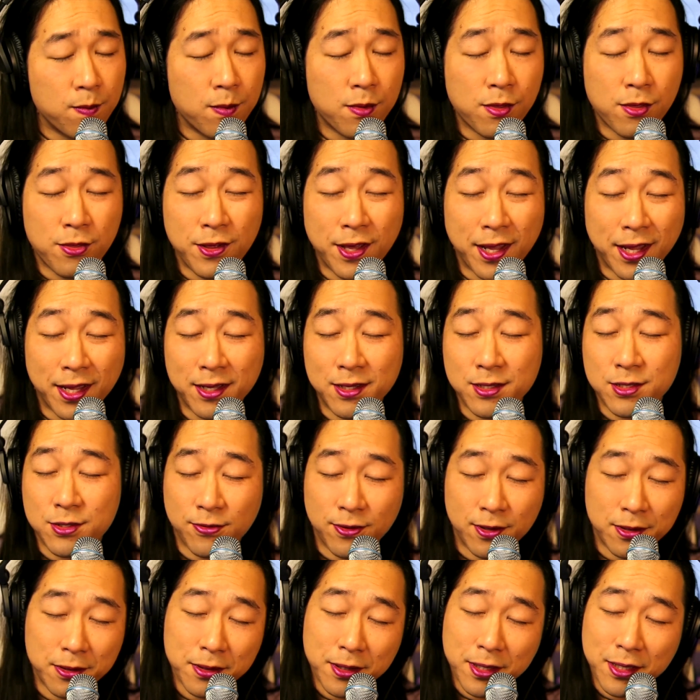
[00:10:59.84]
things
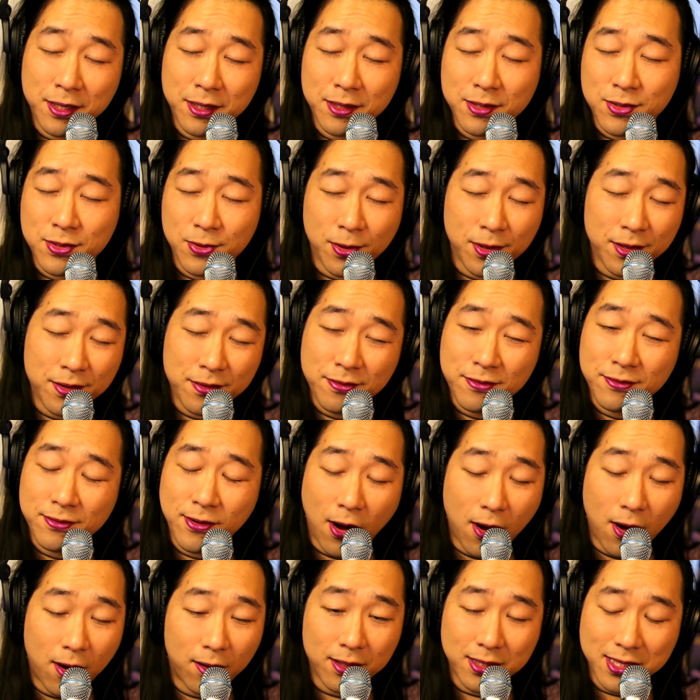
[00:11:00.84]
feeling sort of
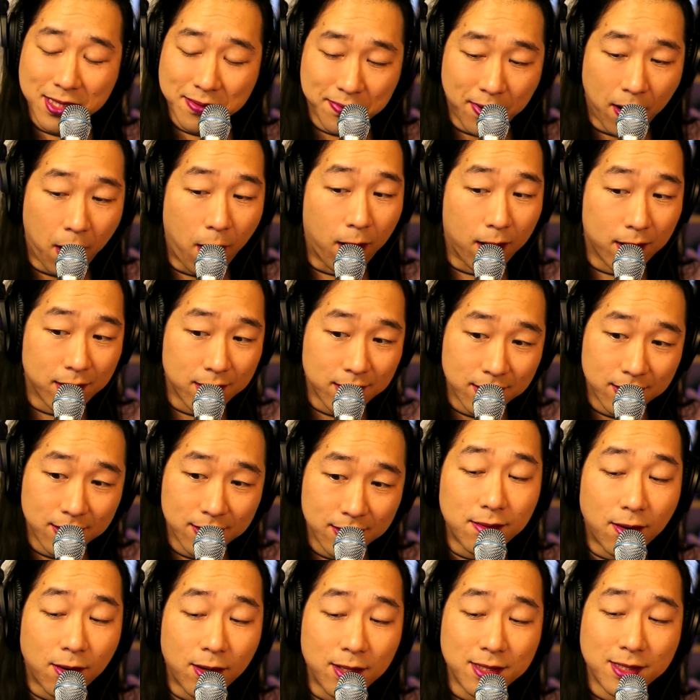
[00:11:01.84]
fallen apart,
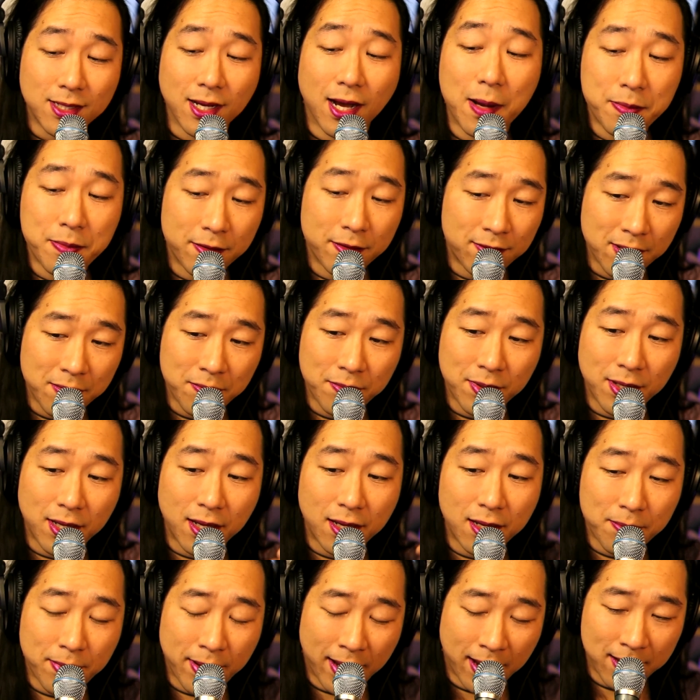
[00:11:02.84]
on top of it
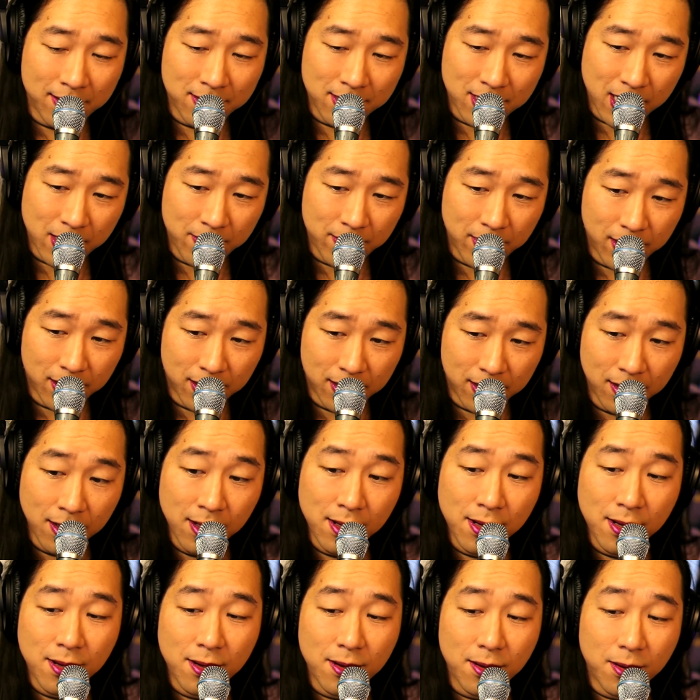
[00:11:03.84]
being a pandemic,
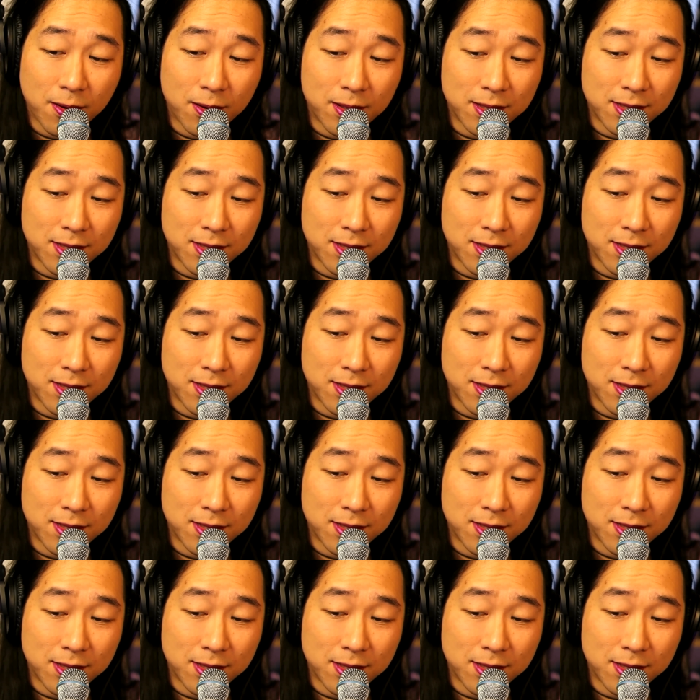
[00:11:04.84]
on